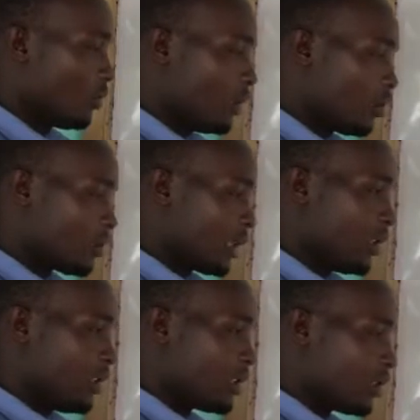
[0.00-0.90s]
we looked
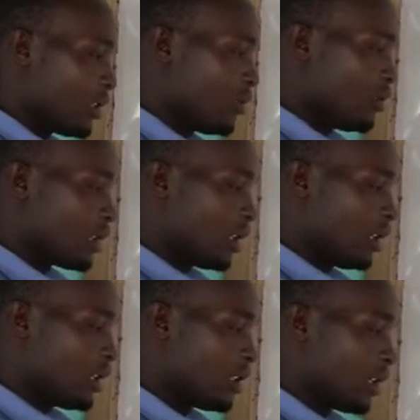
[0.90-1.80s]
at this, and then we say
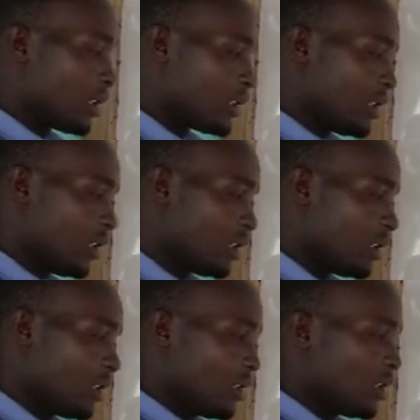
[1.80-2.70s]
this is a sea.
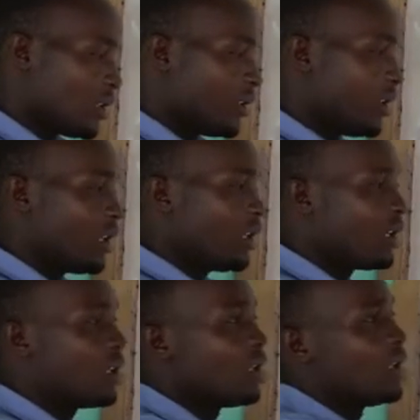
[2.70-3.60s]

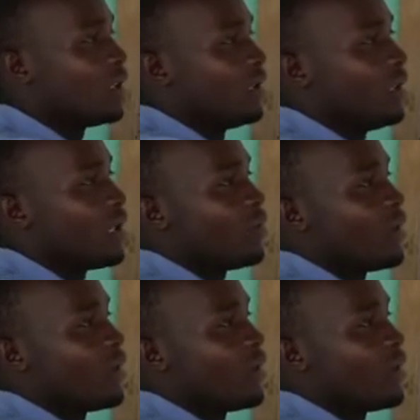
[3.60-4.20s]
Then here we